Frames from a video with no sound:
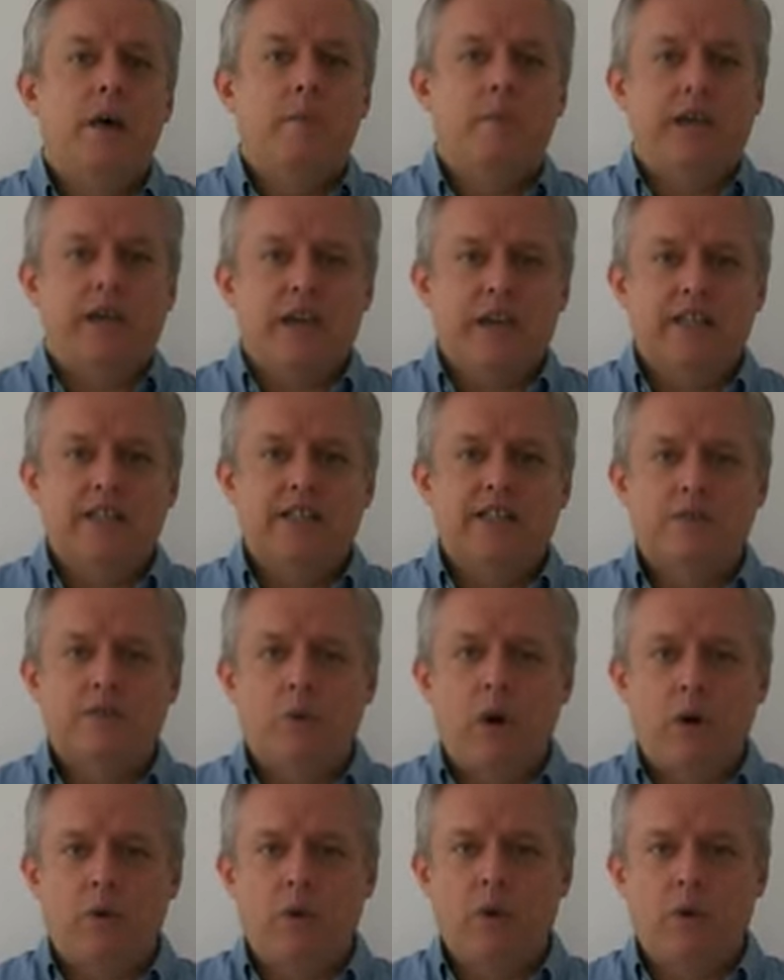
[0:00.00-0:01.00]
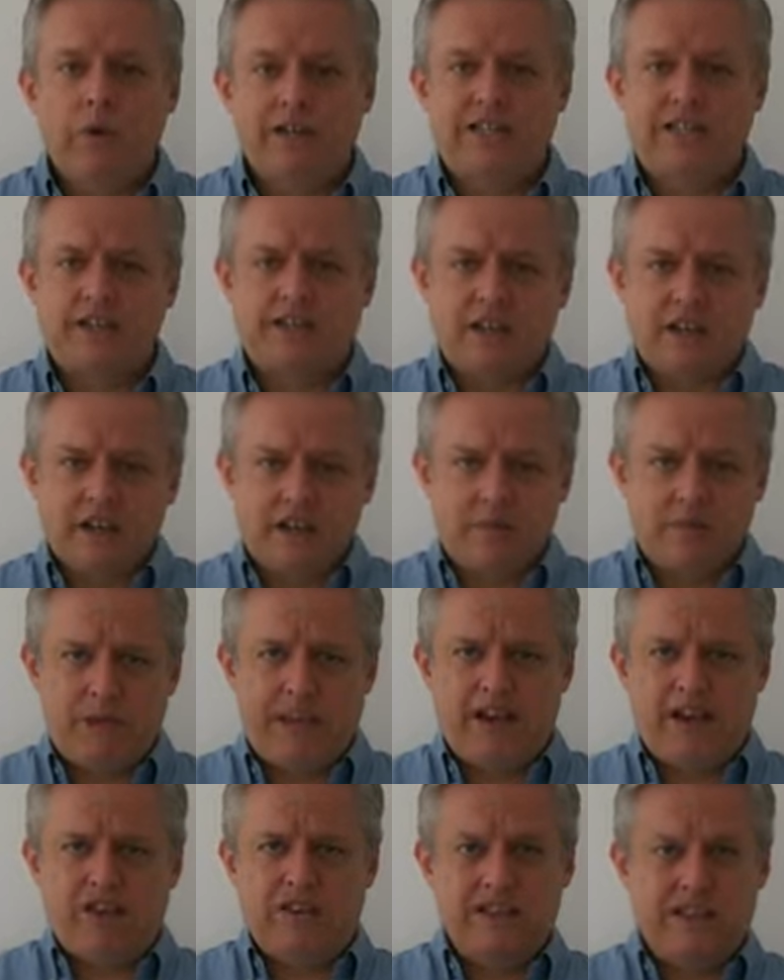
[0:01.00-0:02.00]
Because what we want to talk
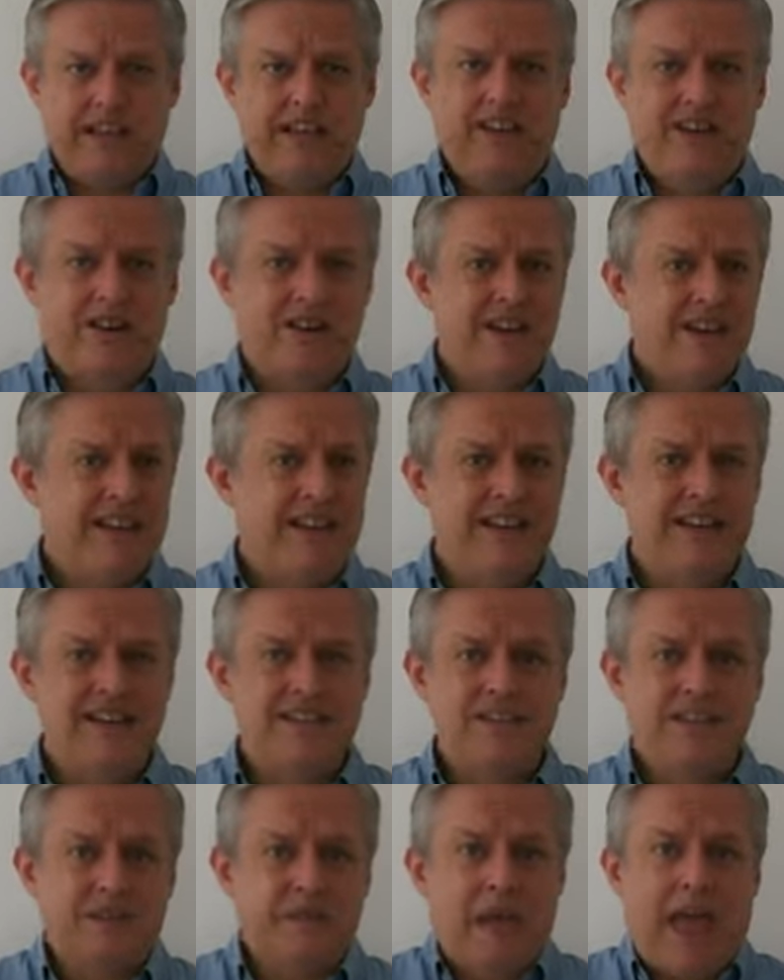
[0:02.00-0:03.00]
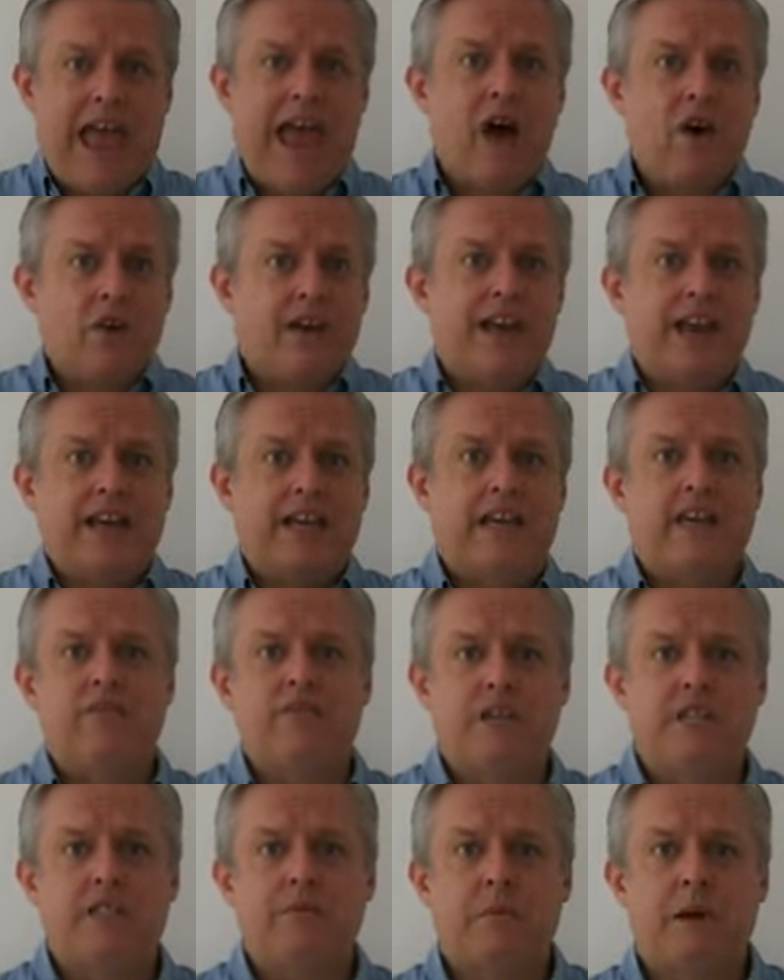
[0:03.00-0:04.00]
about later is how can I
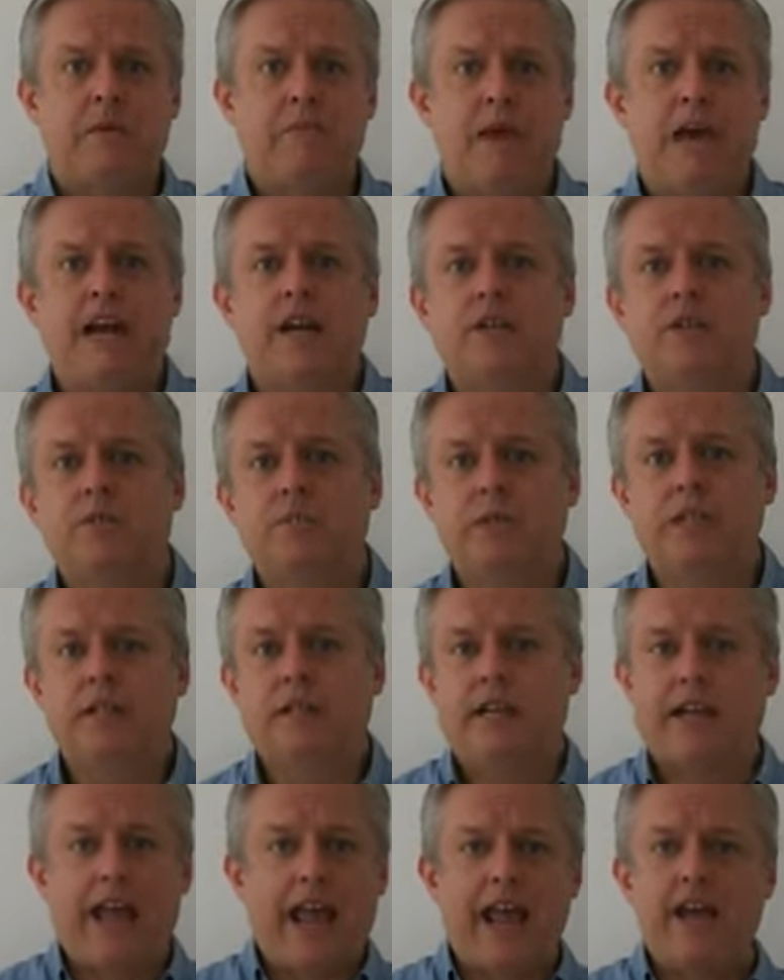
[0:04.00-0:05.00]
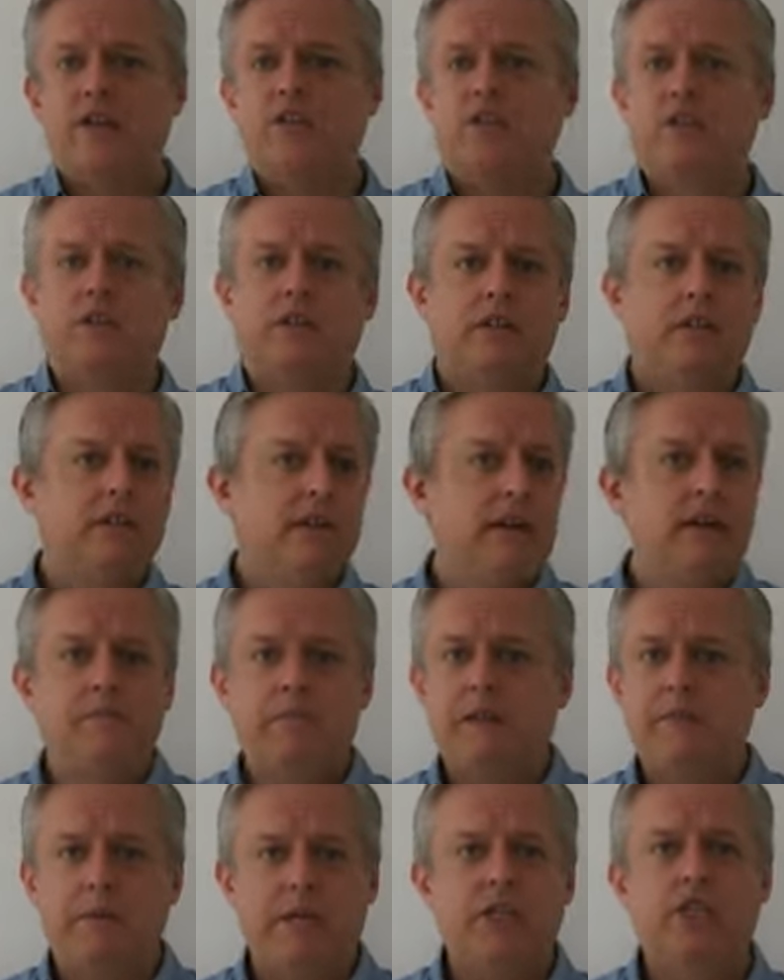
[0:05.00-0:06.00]
convince my management that Agile and
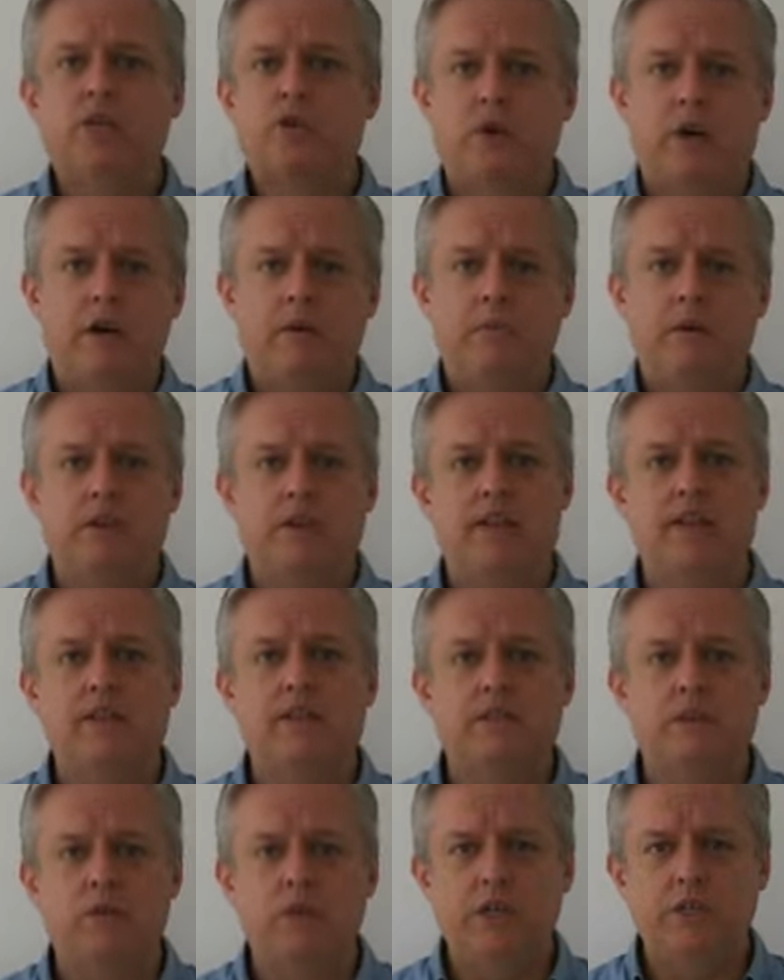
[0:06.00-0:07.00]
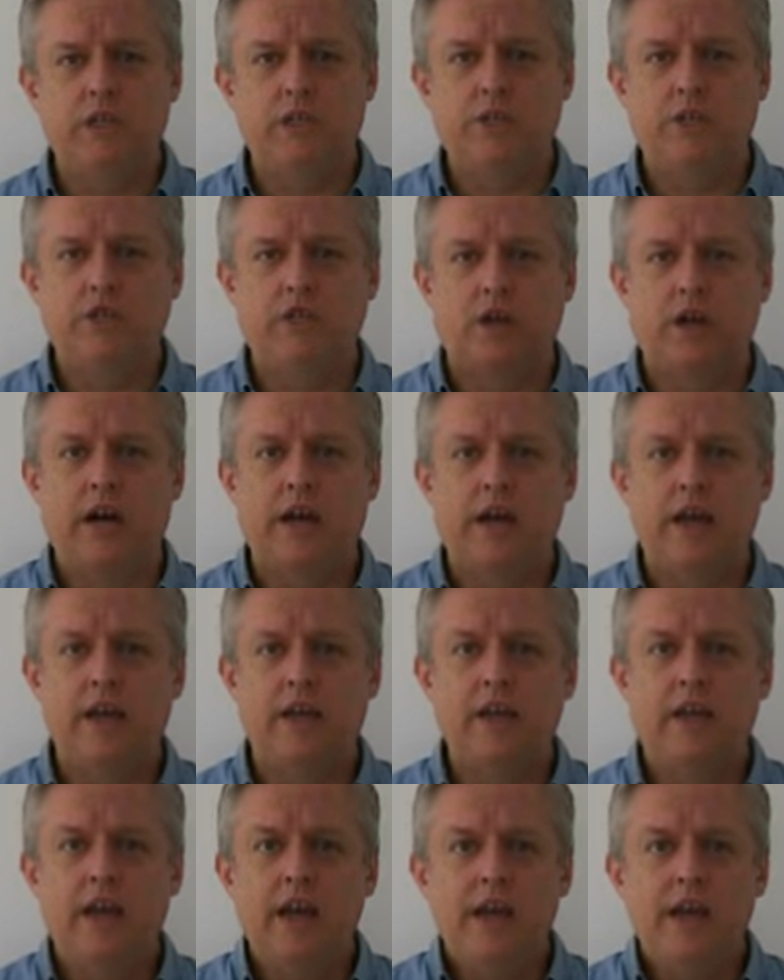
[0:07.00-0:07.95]
maybe Scrum are things that we should try.